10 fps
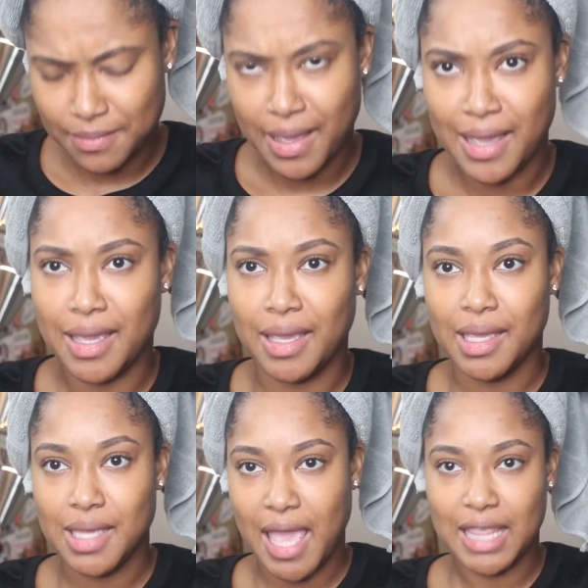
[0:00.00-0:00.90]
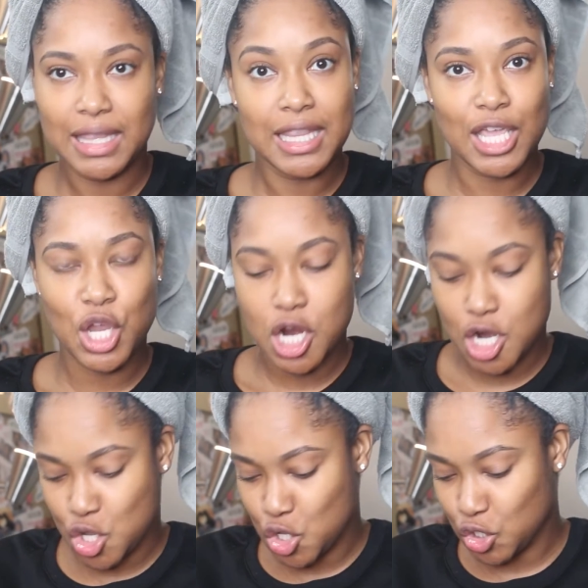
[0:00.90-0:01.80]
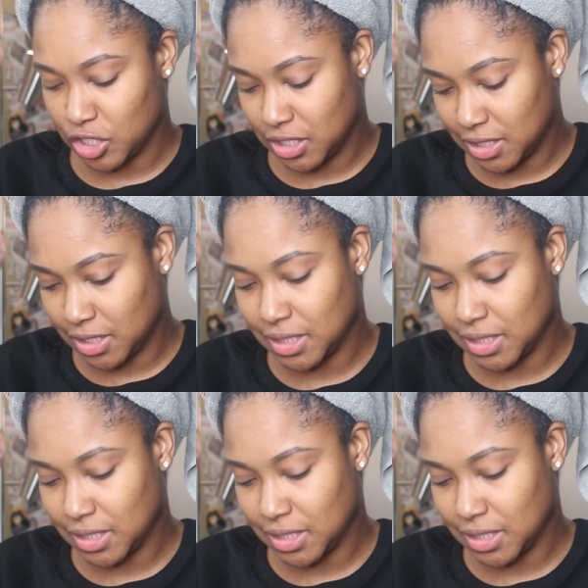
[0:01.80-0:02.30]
my ethnic girls,